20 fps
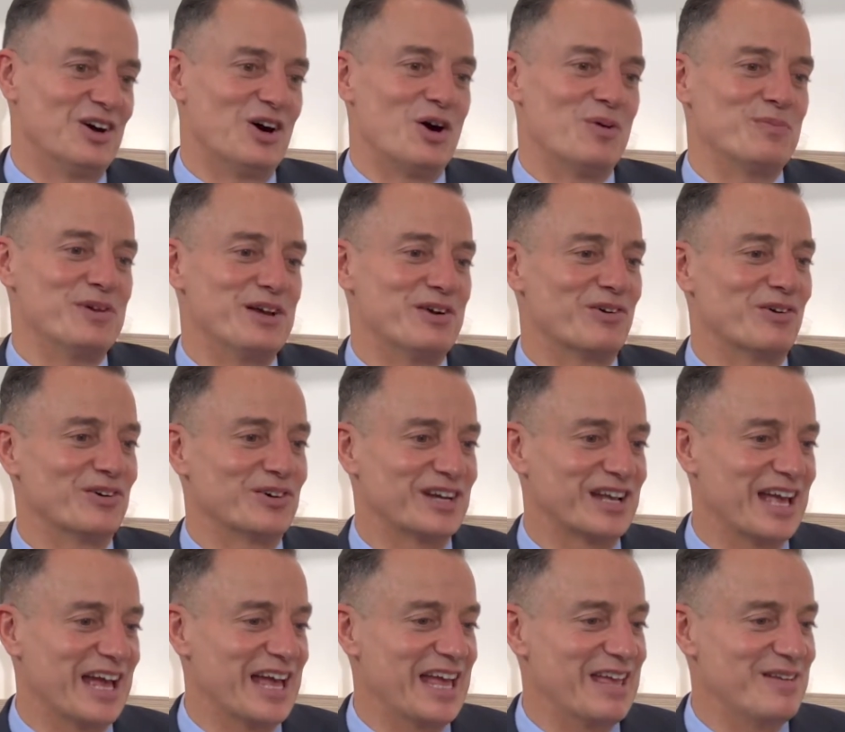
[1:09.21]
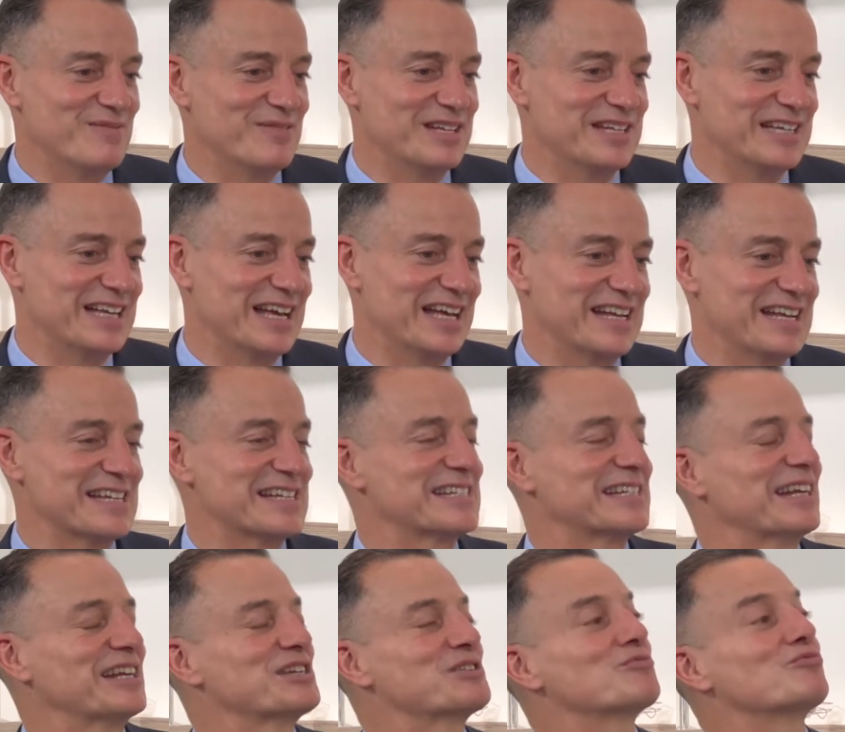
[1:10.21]
Omicron came and it
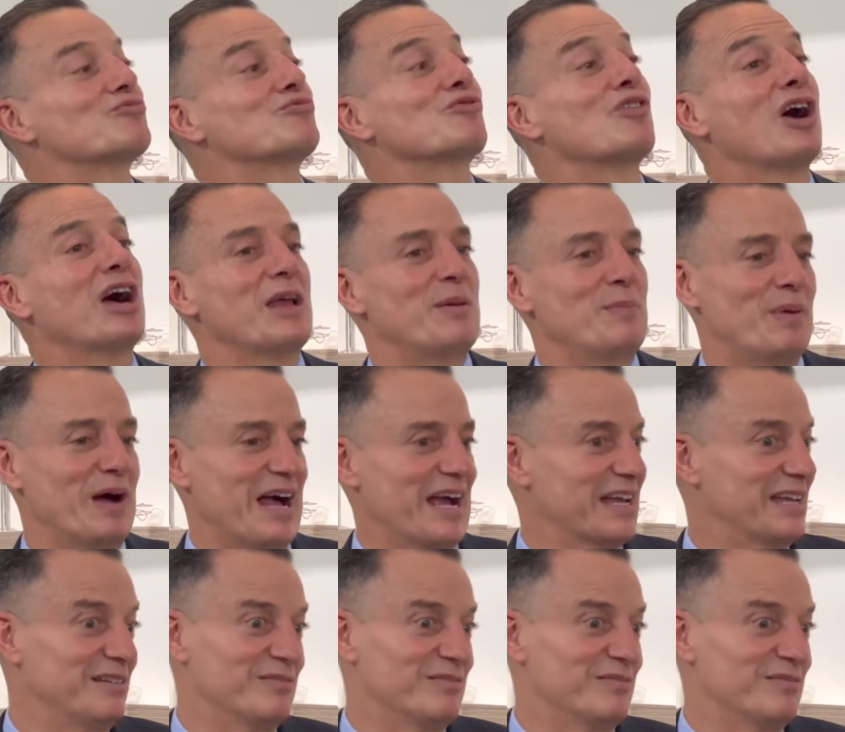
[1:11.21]
set us right back.